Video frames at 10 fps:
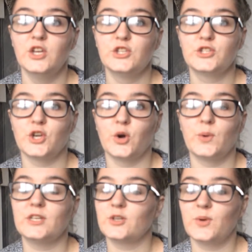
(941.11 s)
So
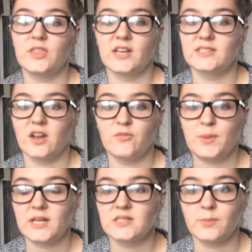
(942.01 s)
it's only things that I've
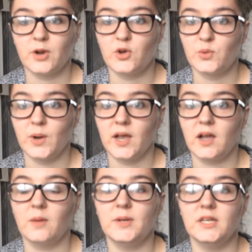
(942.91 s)
picked up along the way.
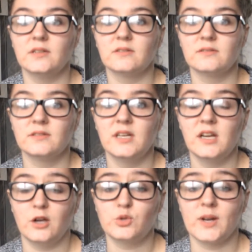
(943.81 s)
I mean,
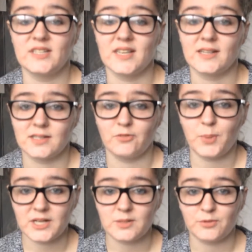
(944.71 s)
I'm 26, I've
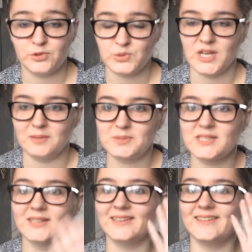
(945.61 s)
picked up a few tips.